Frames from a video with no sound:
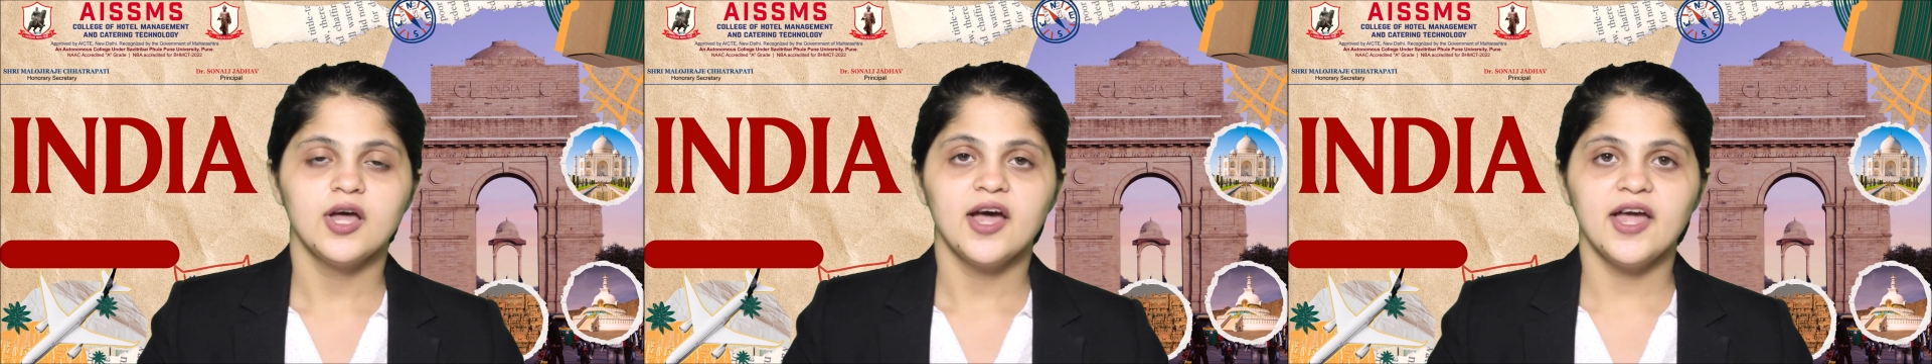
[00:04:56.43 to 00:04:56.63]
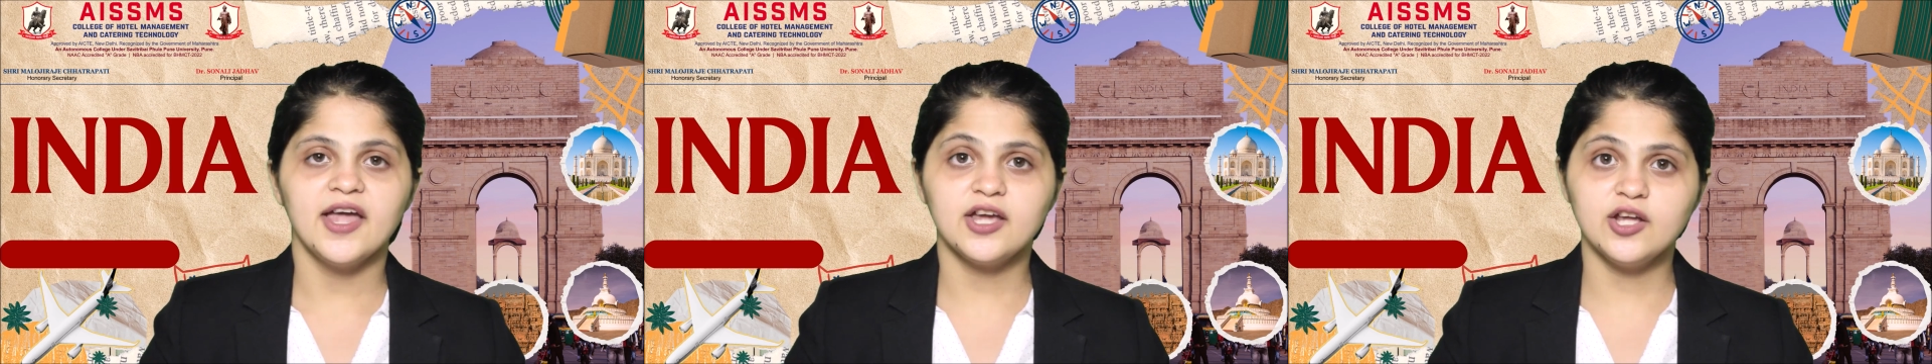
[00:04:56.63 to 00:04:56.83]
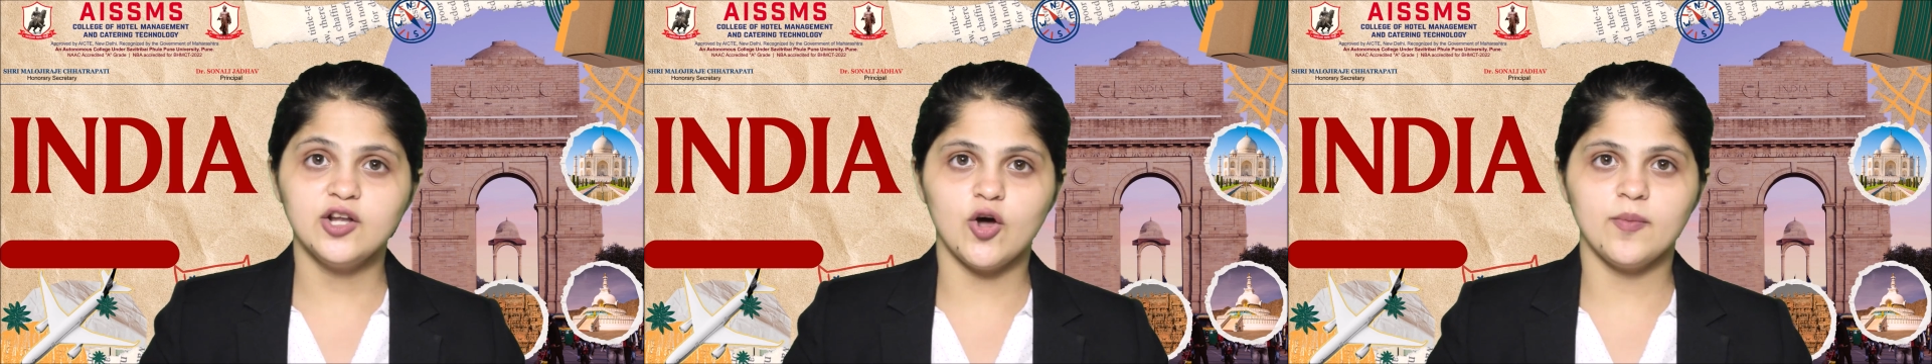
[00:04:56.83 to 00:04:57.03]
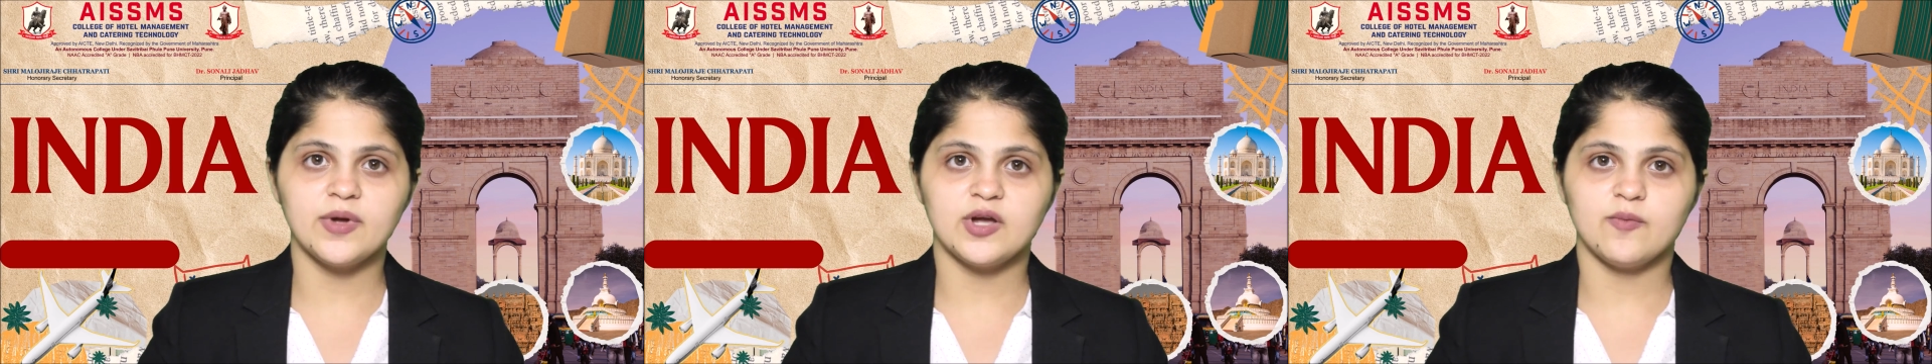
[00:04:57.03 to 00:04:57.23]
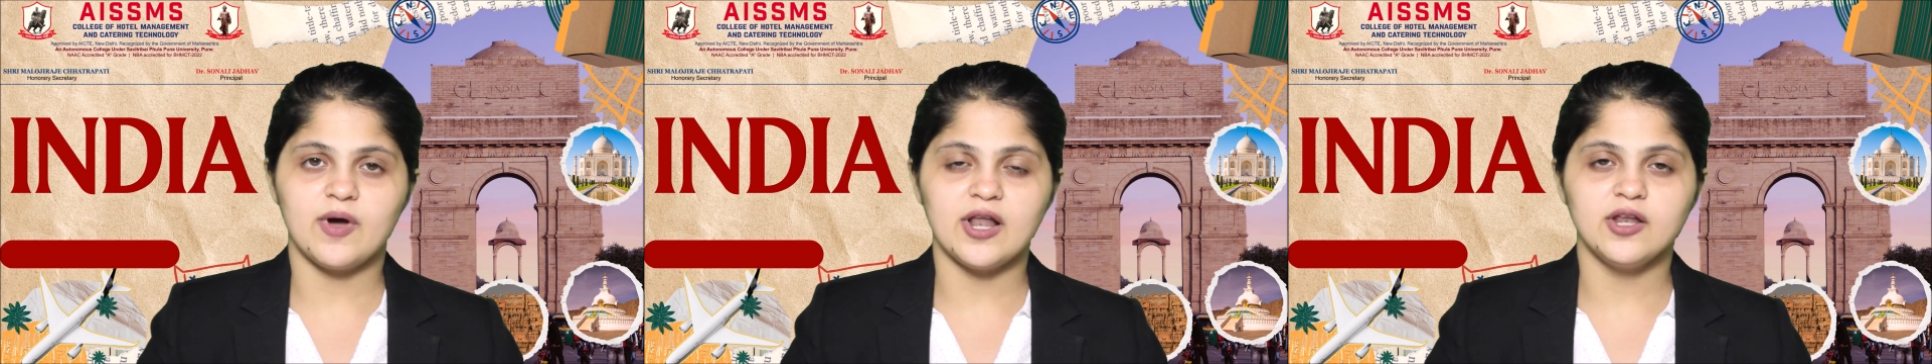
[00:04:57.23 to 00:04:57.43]
Economic
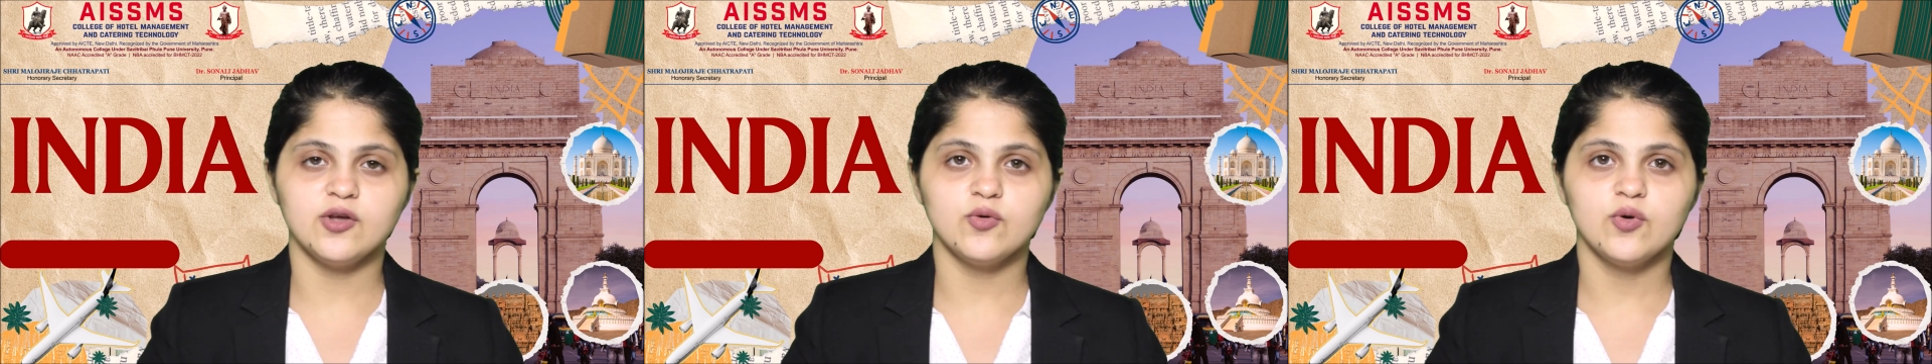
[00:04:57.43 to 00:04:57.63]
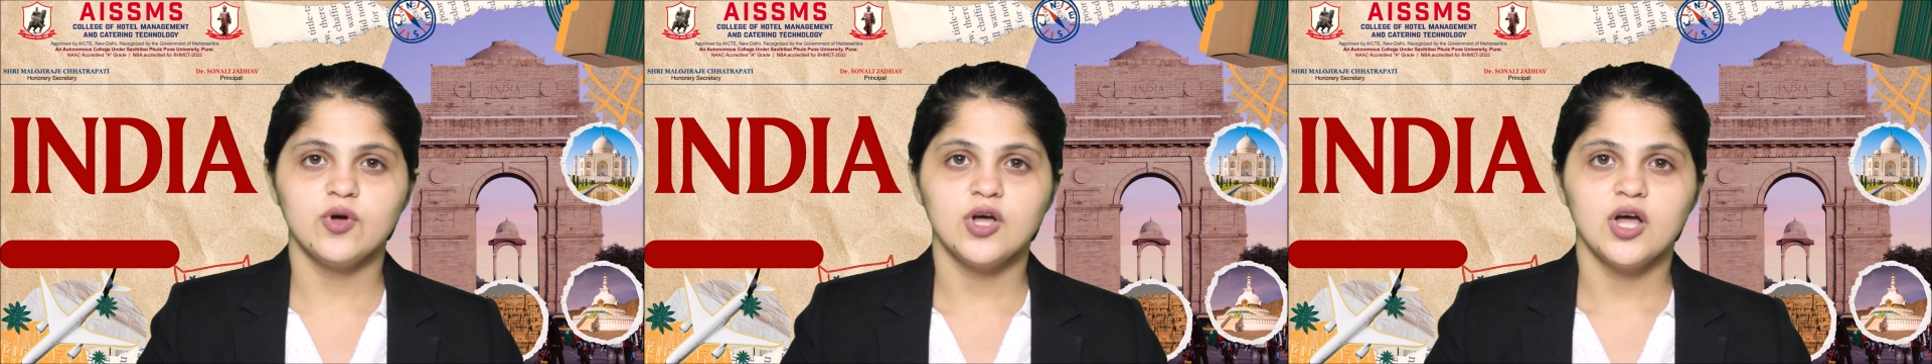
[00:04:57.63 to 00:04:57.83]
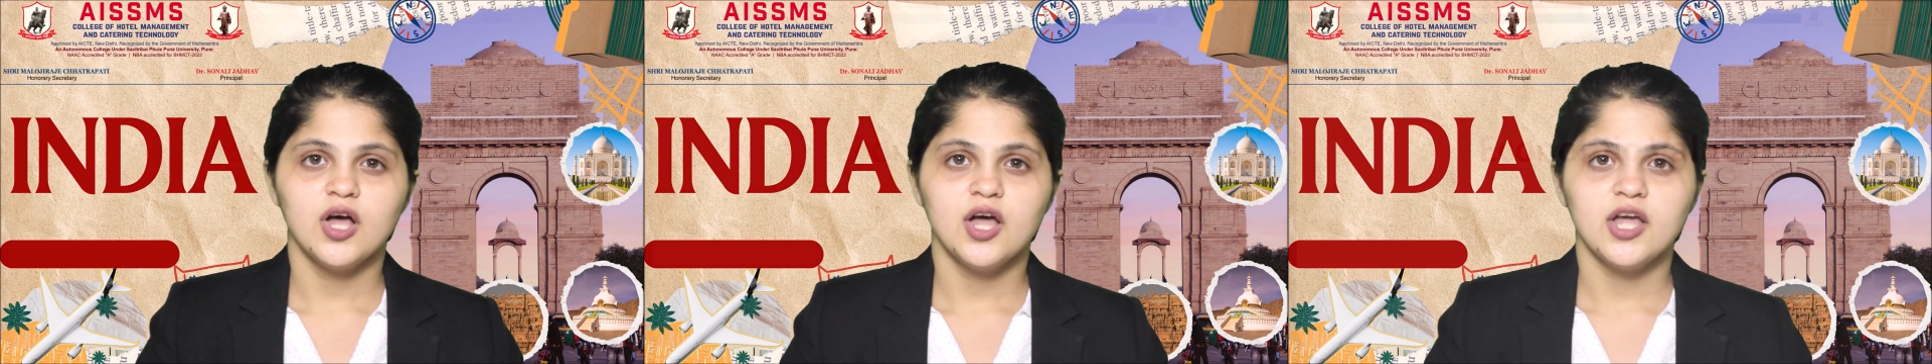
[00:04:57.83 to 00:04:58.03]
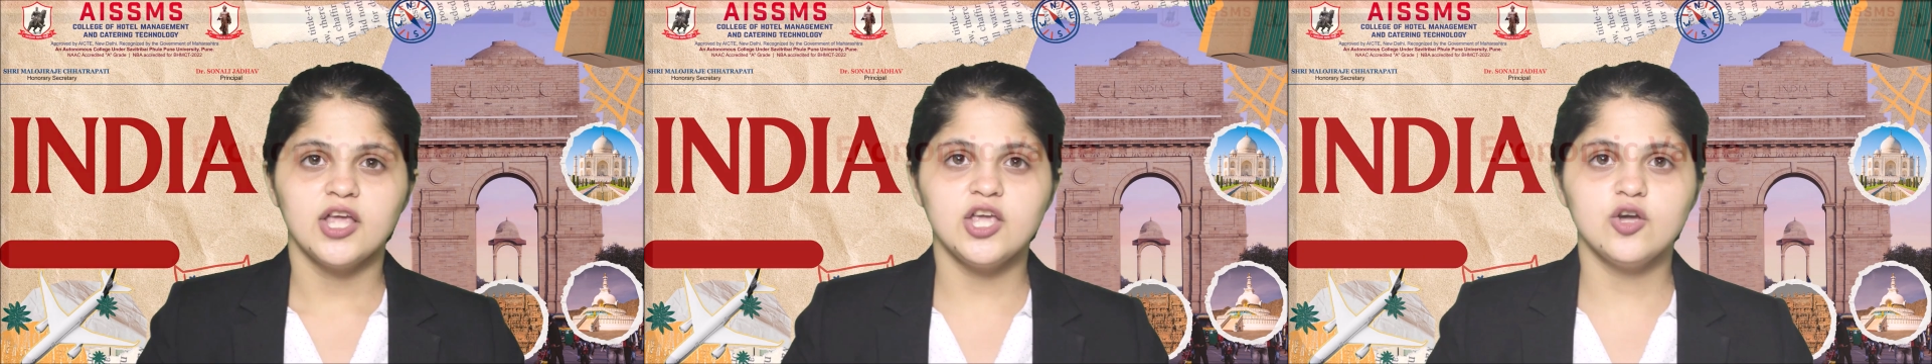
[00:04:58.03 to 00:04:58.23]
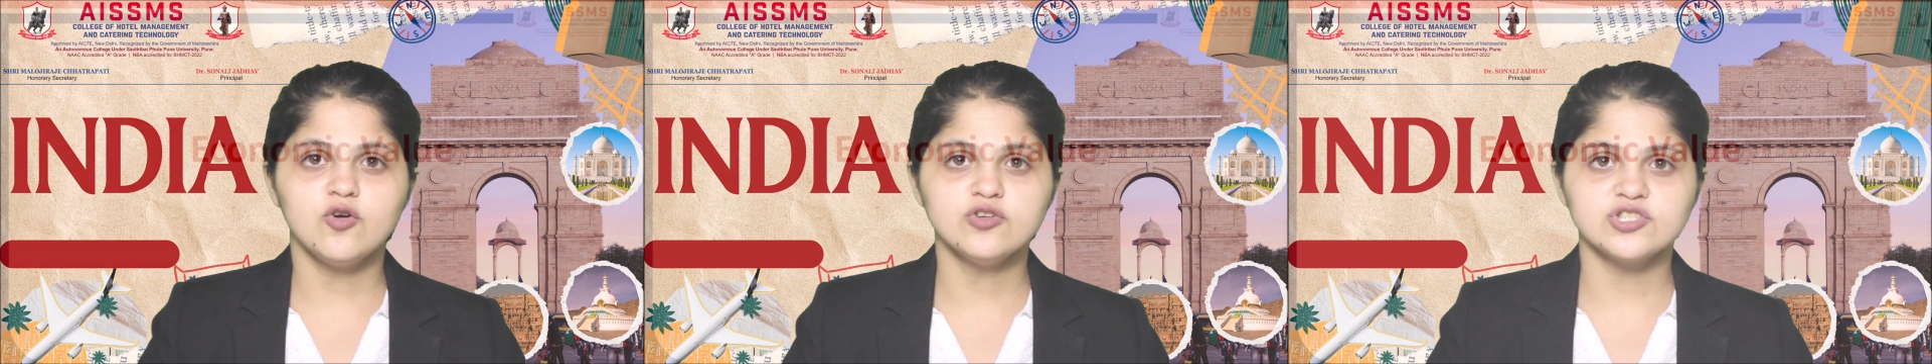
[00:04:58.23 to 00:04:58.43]
value.
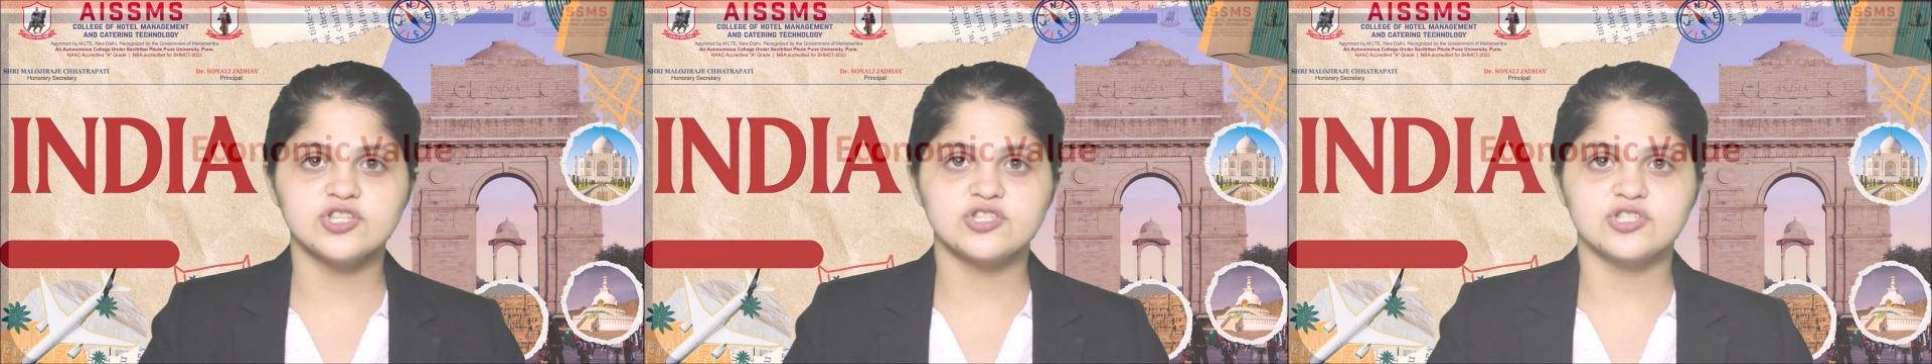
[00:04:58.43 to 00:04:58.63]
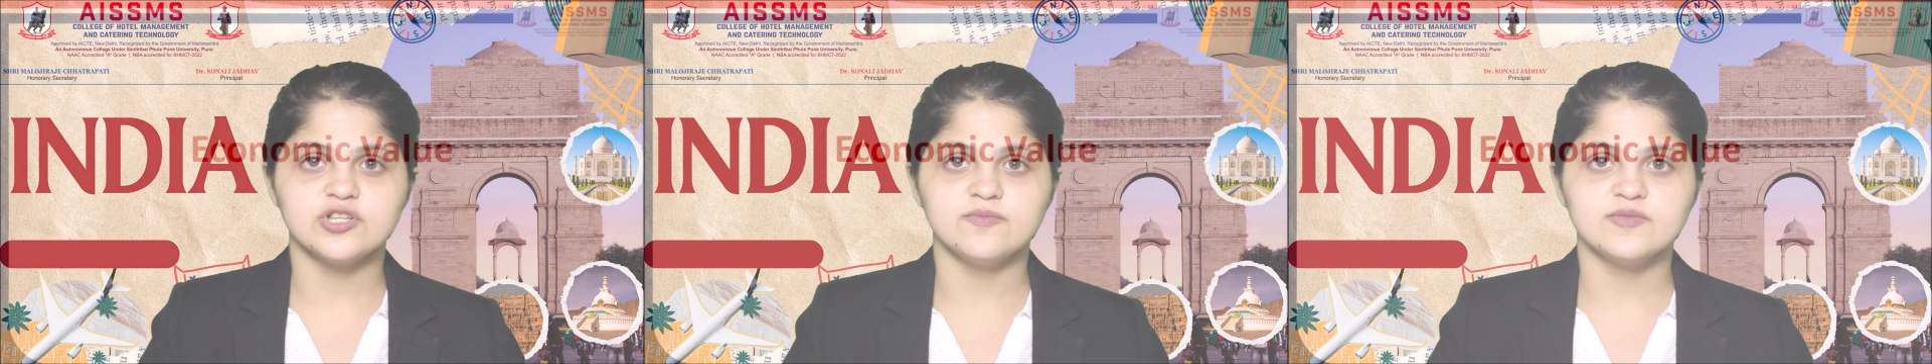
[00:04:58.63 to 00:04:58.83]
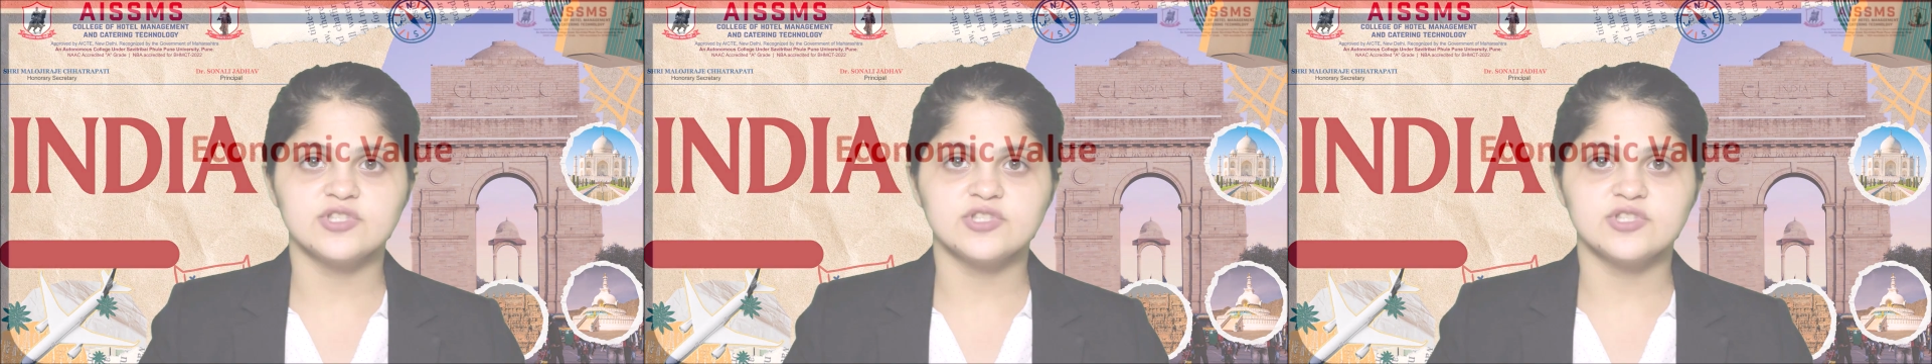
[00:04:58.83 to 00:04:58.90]
Ecosystems